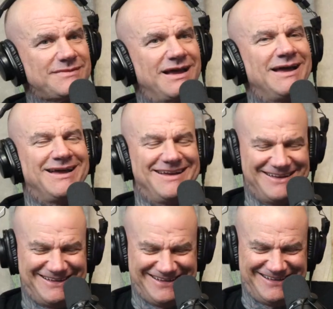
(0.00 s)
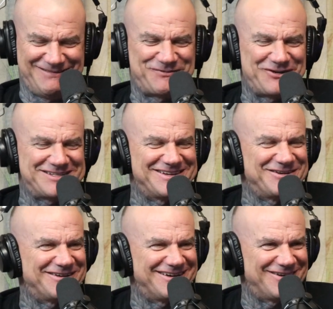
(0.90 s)
saved my life. Freezing
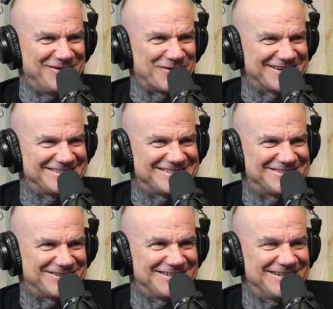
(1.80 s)
your organs internally.